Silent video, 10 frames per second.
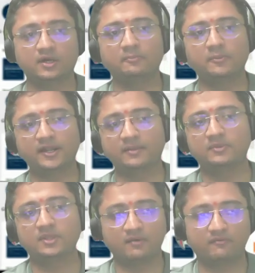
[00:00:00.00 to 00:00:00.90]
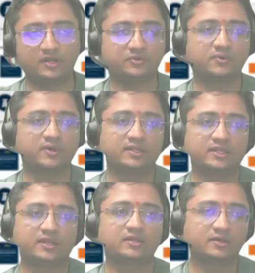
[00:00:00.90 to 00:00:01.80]
attempt the level 2, and
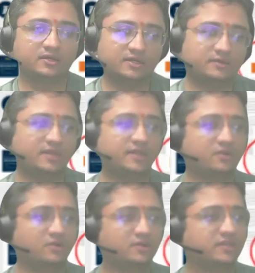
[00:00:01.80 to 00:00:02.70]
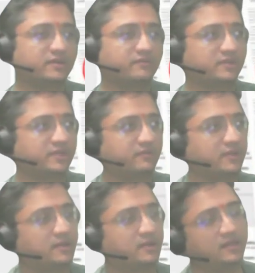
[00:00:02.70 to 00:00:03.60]
then later on
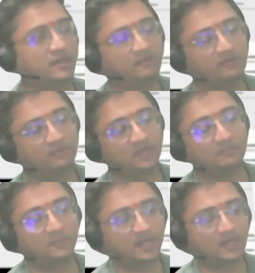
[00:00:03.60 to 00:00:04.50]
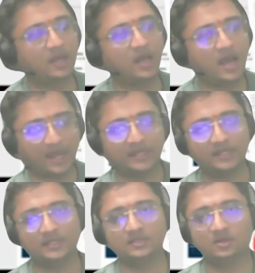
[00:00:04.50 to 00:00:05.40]
given level 1. But
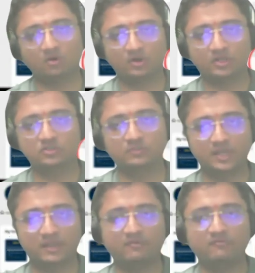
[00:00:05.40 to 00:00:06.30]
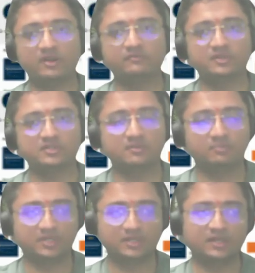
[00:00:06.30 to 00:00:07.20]
ideally, the order should be level 1 first
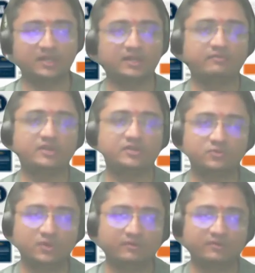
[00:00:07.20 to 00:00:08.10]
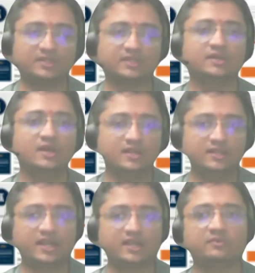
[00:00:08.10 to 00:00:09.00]
completed, level 2, level 3.
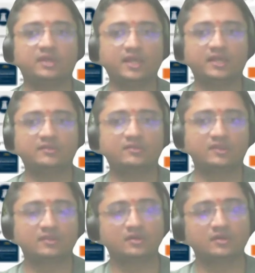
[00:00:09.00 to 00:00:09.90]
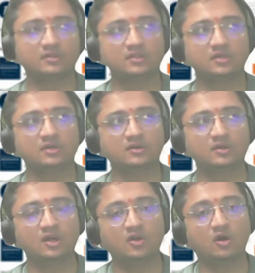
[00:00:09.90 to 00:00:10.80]
That way, like the
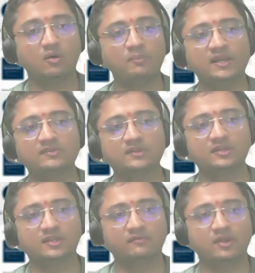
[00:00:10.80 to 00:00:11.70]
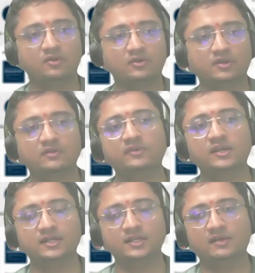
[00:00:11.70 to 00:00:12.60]
complexity level or the
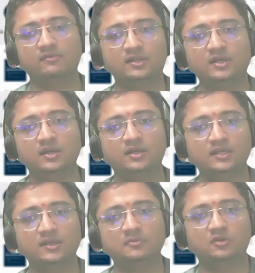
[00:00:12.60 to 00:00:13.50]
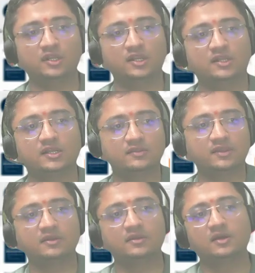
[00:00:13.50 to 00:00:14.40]
difficulty level keeps on
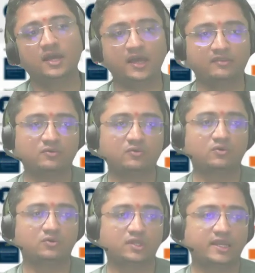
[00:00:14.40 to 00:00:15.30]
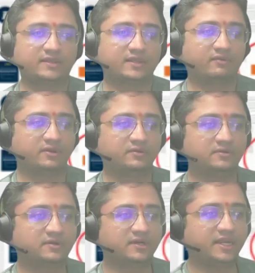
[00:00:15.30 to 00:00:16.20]
increasing as you go to the next level,
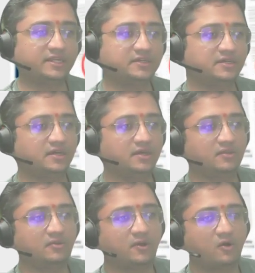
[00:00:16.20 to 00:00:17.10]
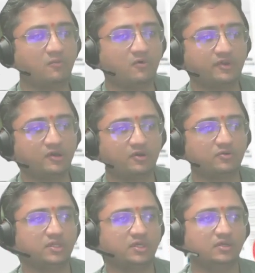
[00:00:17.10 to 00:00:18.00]
right? So now moving on
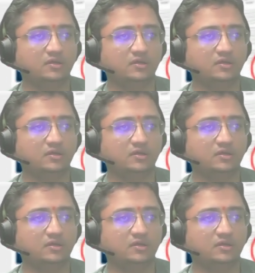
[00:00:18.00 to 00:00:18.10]
to the